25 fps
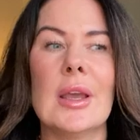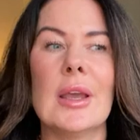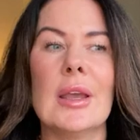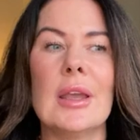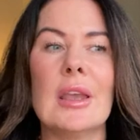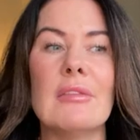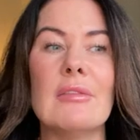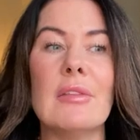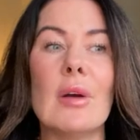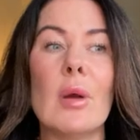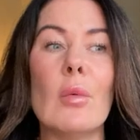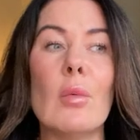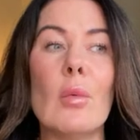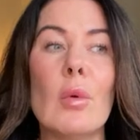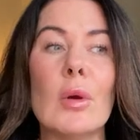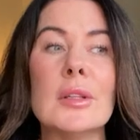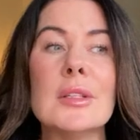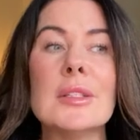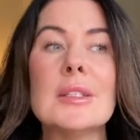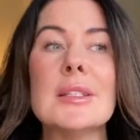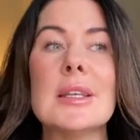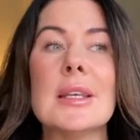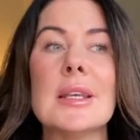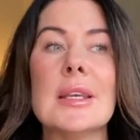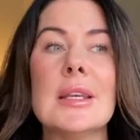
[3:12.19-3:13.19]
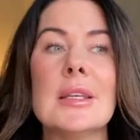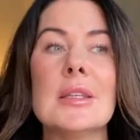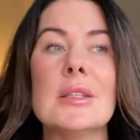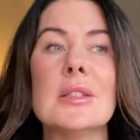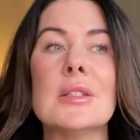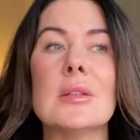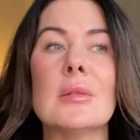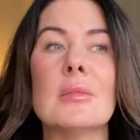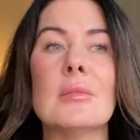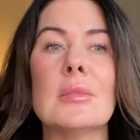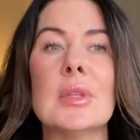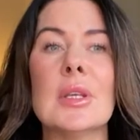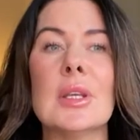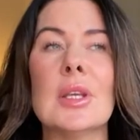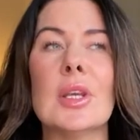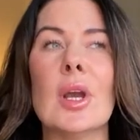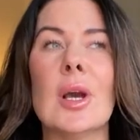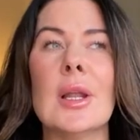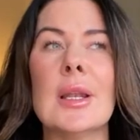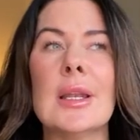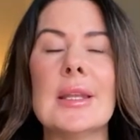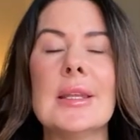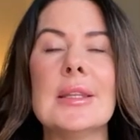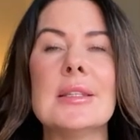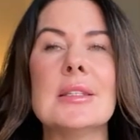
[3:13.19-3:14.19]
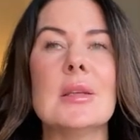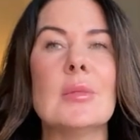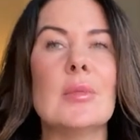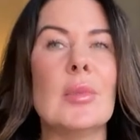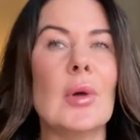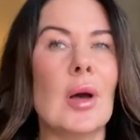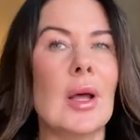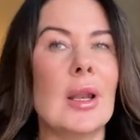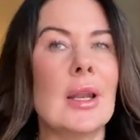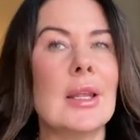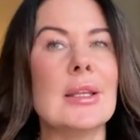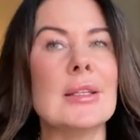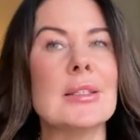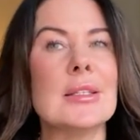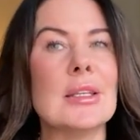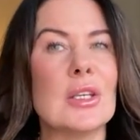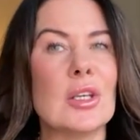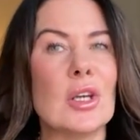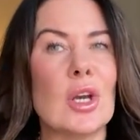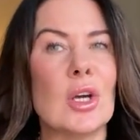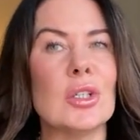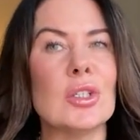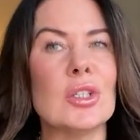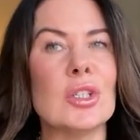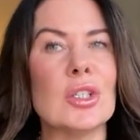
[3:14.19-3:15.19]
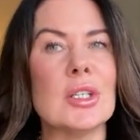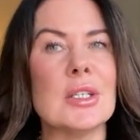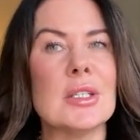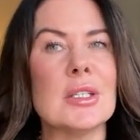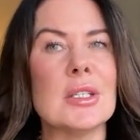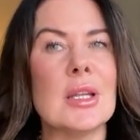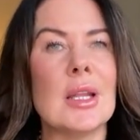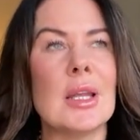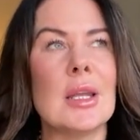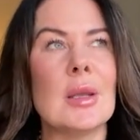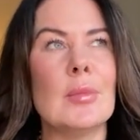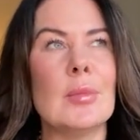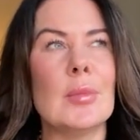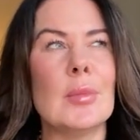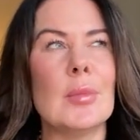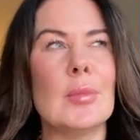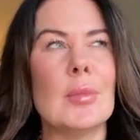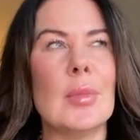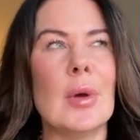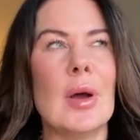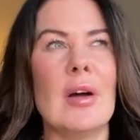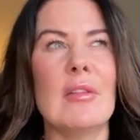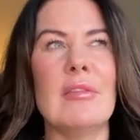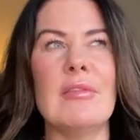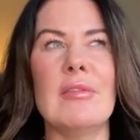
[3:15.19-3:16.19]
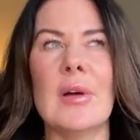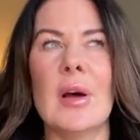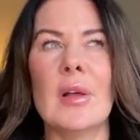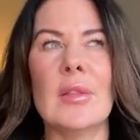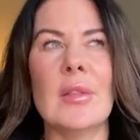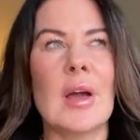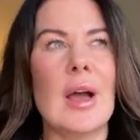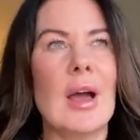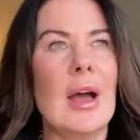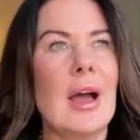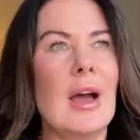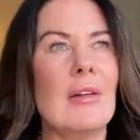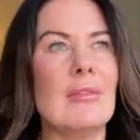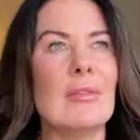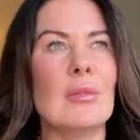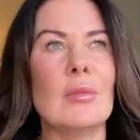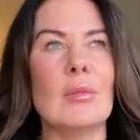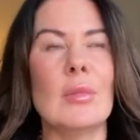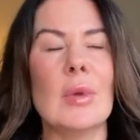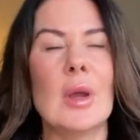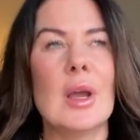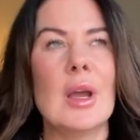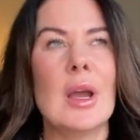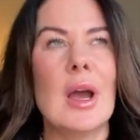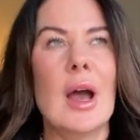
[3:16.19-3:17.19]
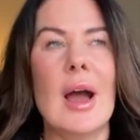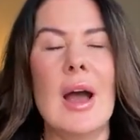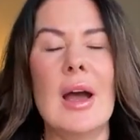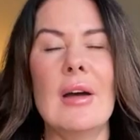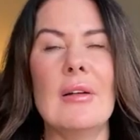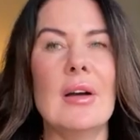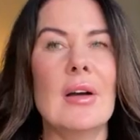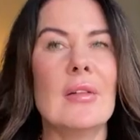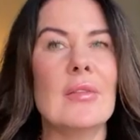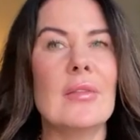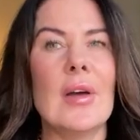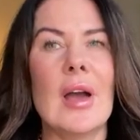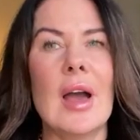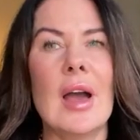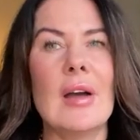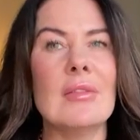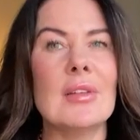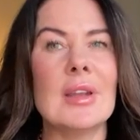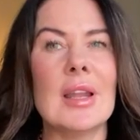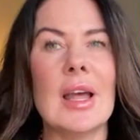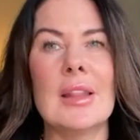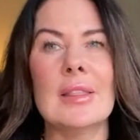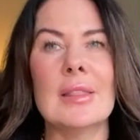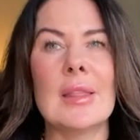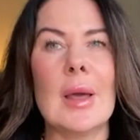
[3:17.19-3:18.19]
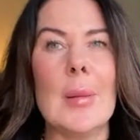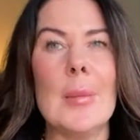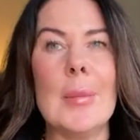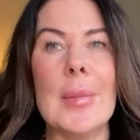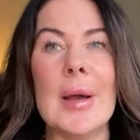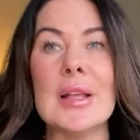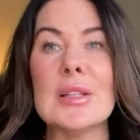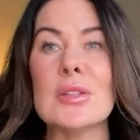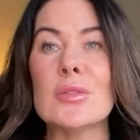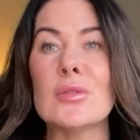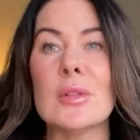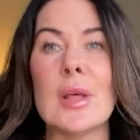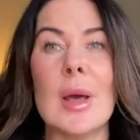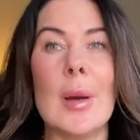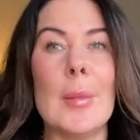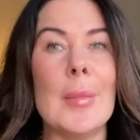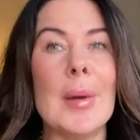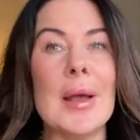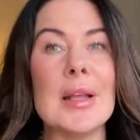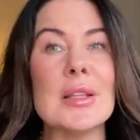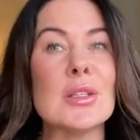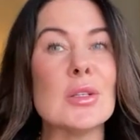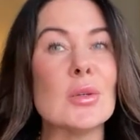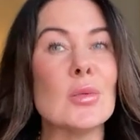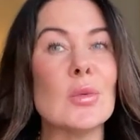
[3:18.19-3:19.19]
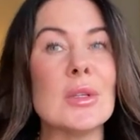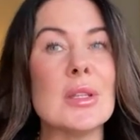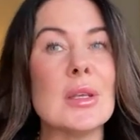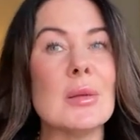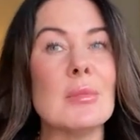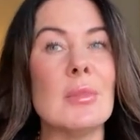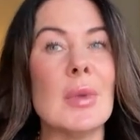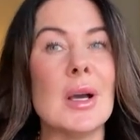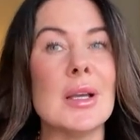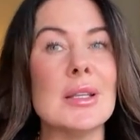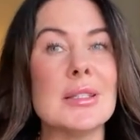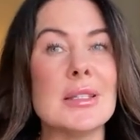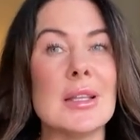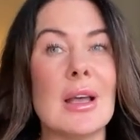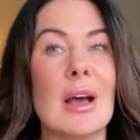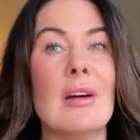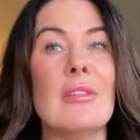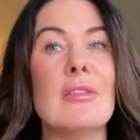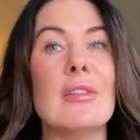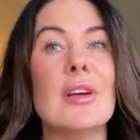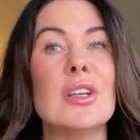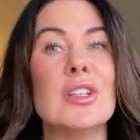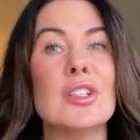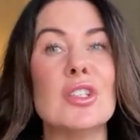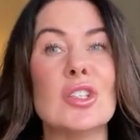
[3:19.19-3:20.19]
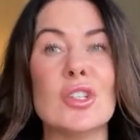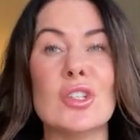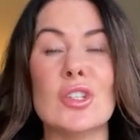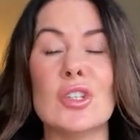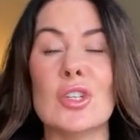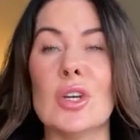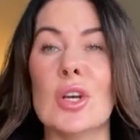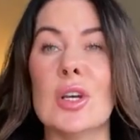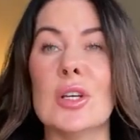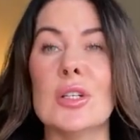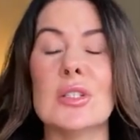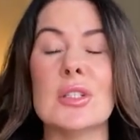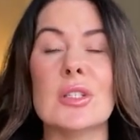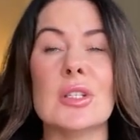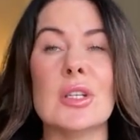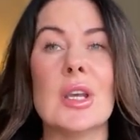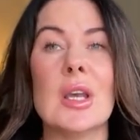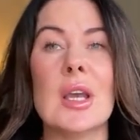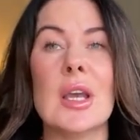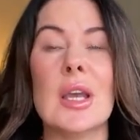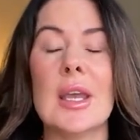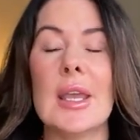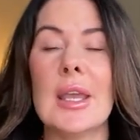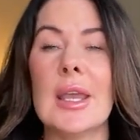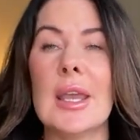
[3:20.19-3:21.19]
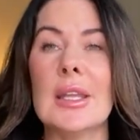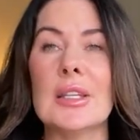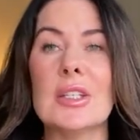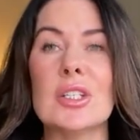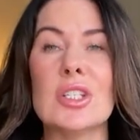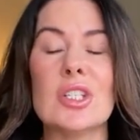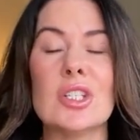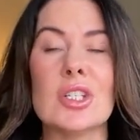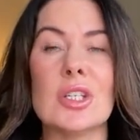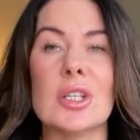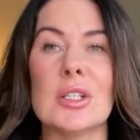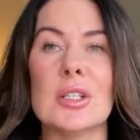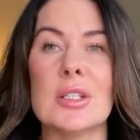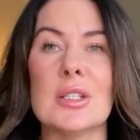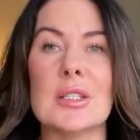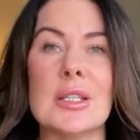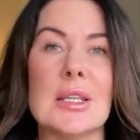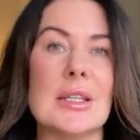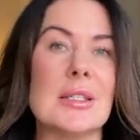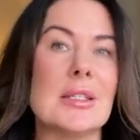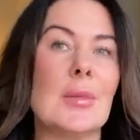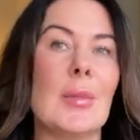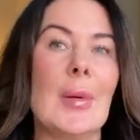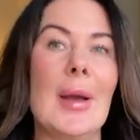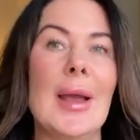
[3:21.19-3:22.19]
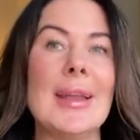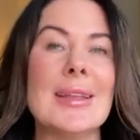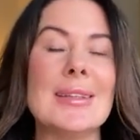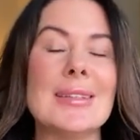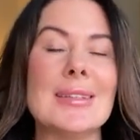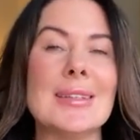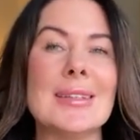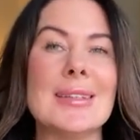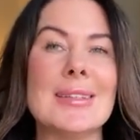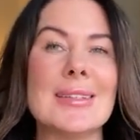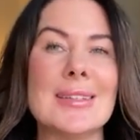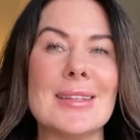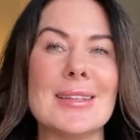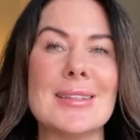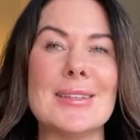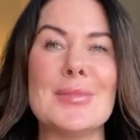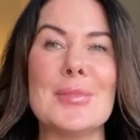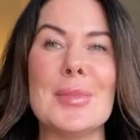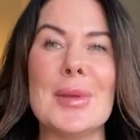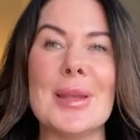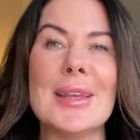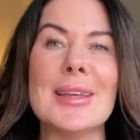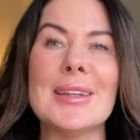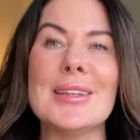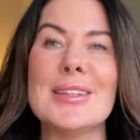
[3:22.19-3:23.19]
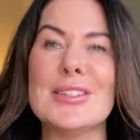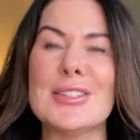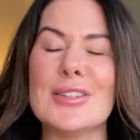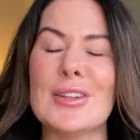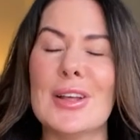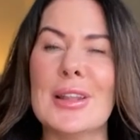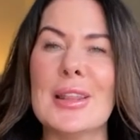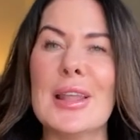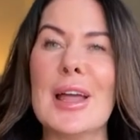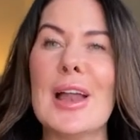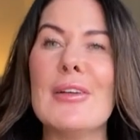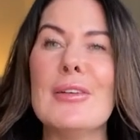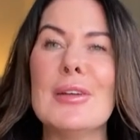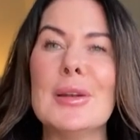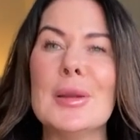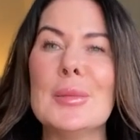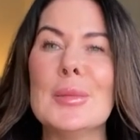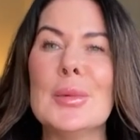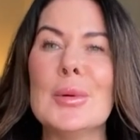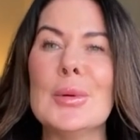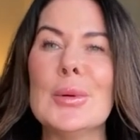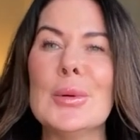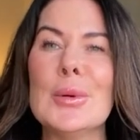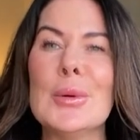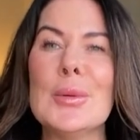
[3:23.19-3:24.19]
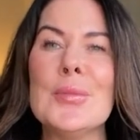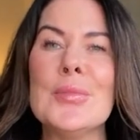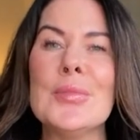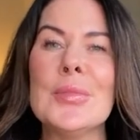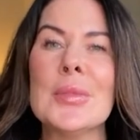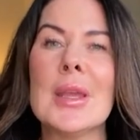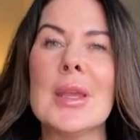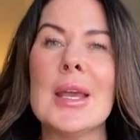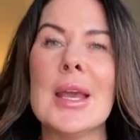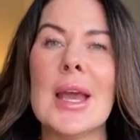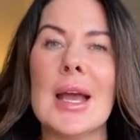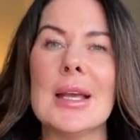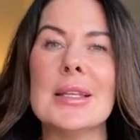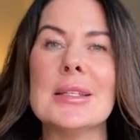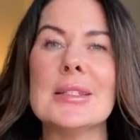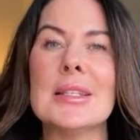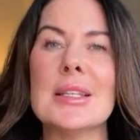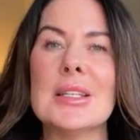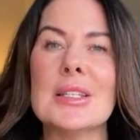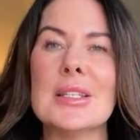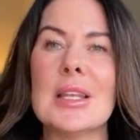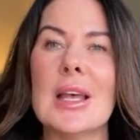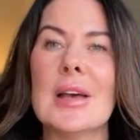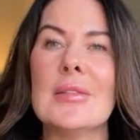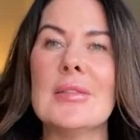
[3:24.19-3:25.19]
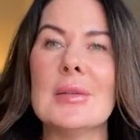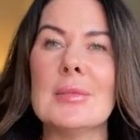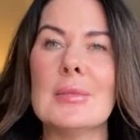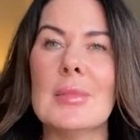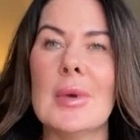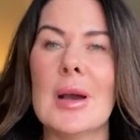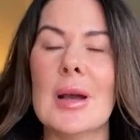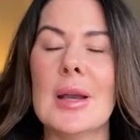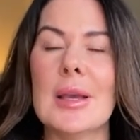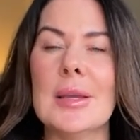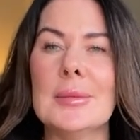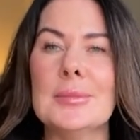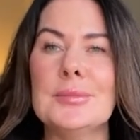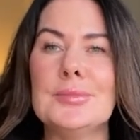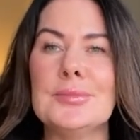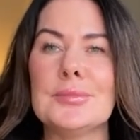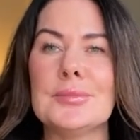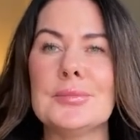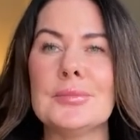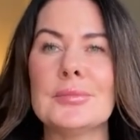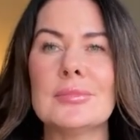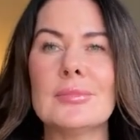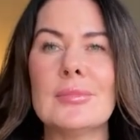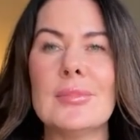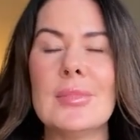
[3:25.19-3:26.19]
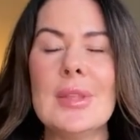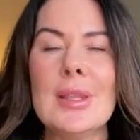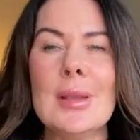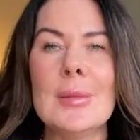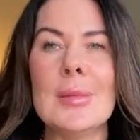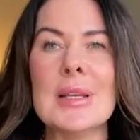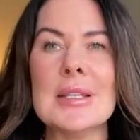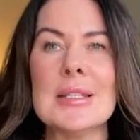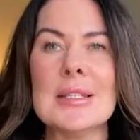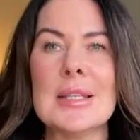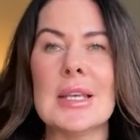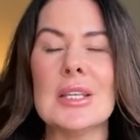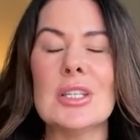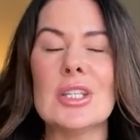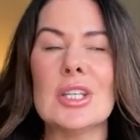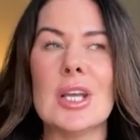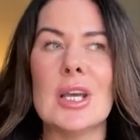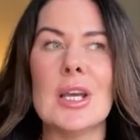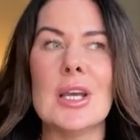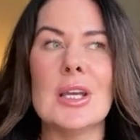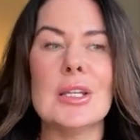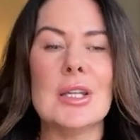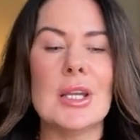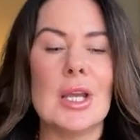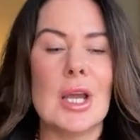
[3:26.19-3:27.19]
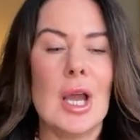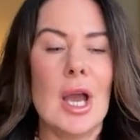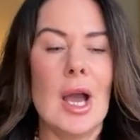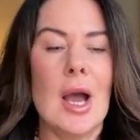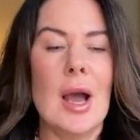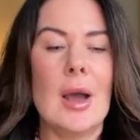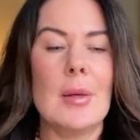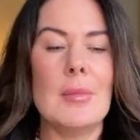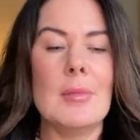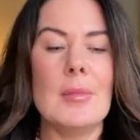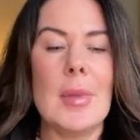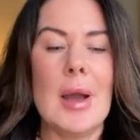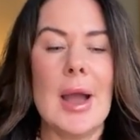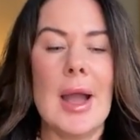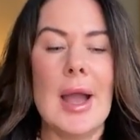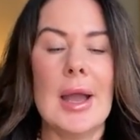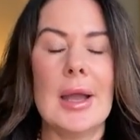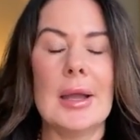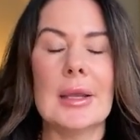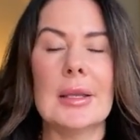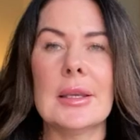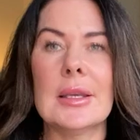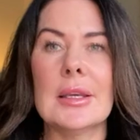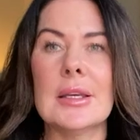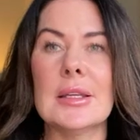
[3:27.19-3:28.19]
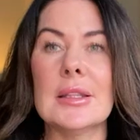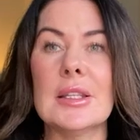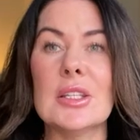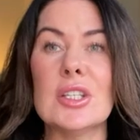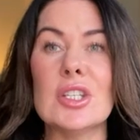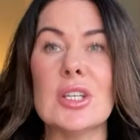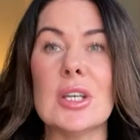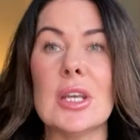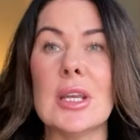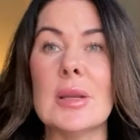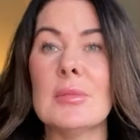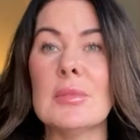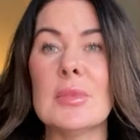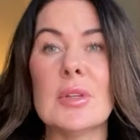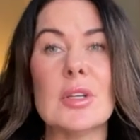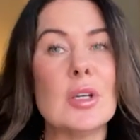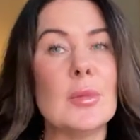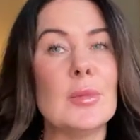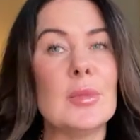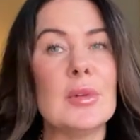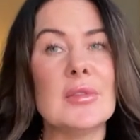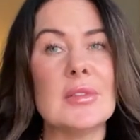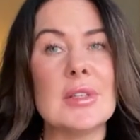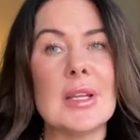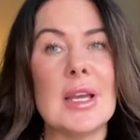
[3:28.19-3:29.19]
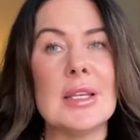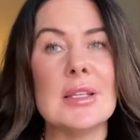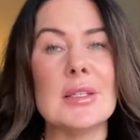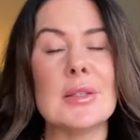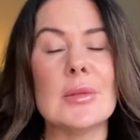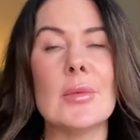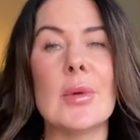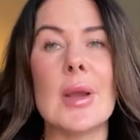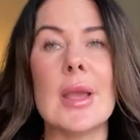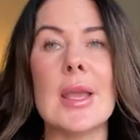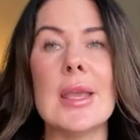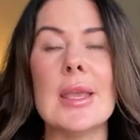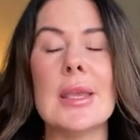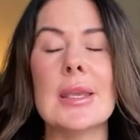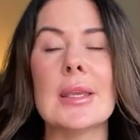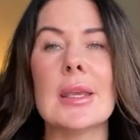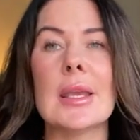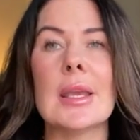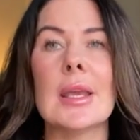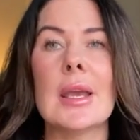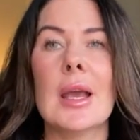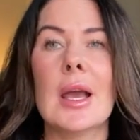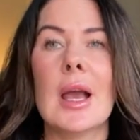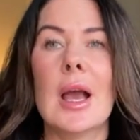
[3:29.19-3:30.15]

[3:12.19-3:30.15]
If I want to eat something, I'll eat it, but I'll eat it consciously. But I felt that I haven't had that battle. That battle within myself has just dissipated. It's disappeared. It's not there anymore. And since having my session, I'm back at the gym a couple of days a week.